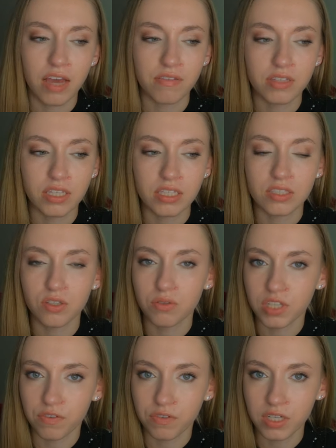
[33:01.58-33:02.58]
everything is so
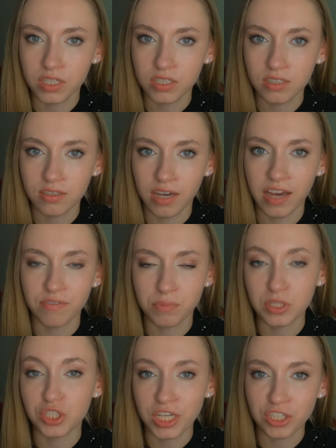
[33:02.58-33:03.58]
different. I've
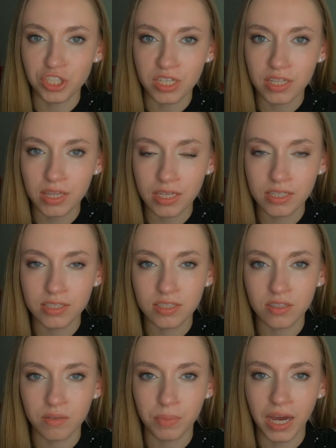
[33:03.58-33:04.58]
been changing
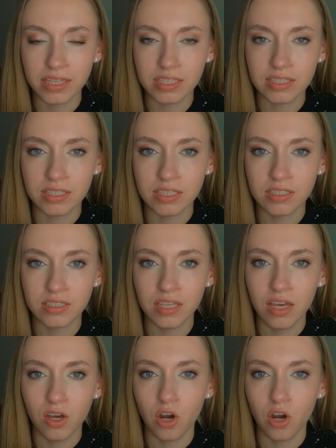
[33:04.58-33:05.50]
things behind the scenes